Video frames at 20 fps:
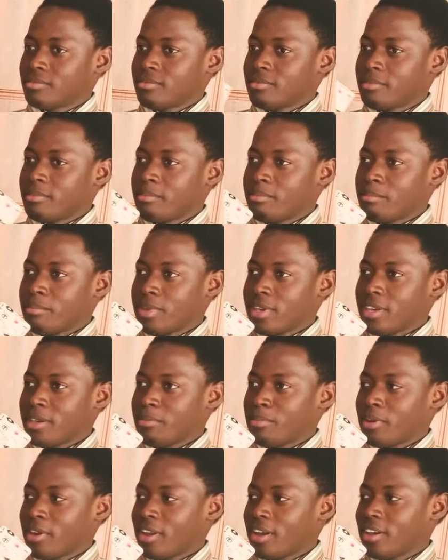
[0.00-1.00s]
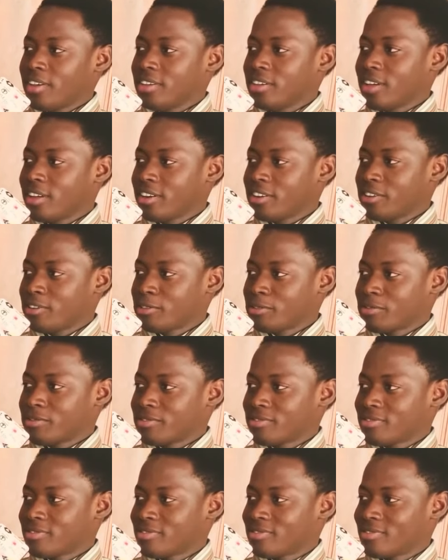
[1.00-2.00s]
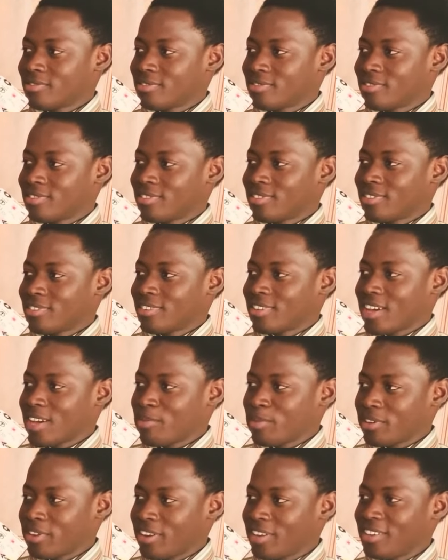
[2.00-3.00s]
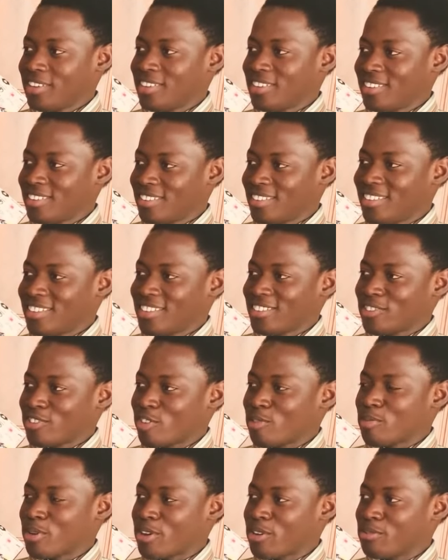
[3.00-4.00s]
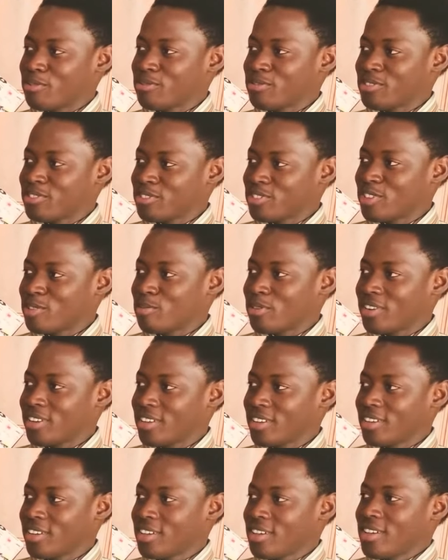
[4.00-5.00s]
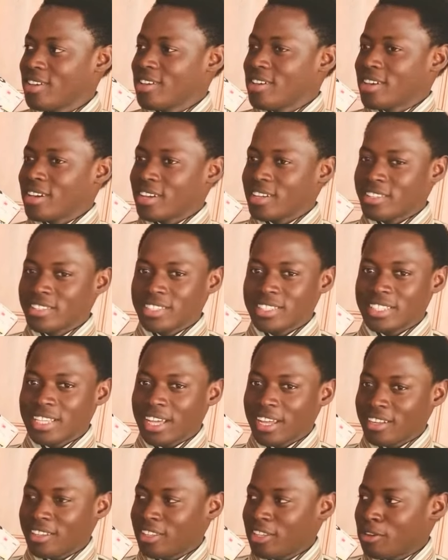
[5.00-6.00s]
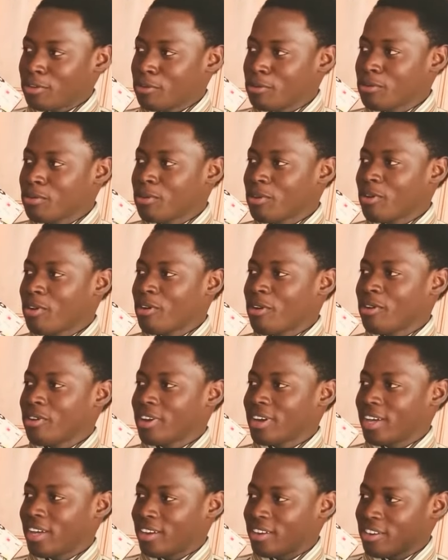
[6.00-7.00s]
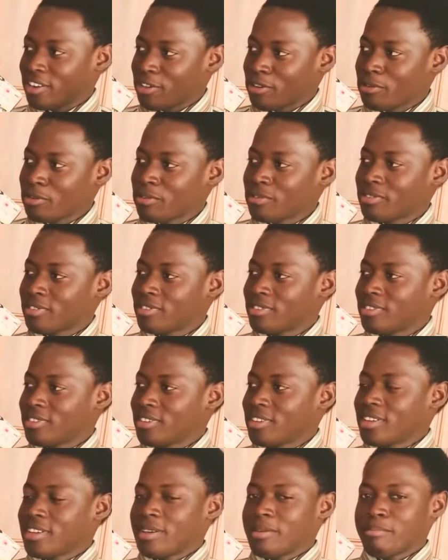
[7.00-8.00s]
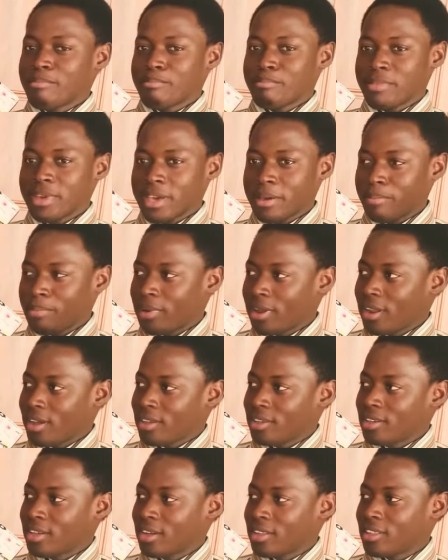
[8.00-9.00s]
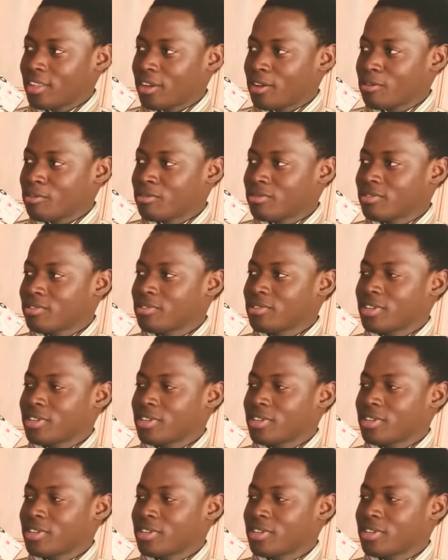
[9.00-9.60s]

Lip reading: Main padhai karne hun. Am I right? Somehow. Somehow like. Is it karte ho or karne ho? Main padhai karta hun.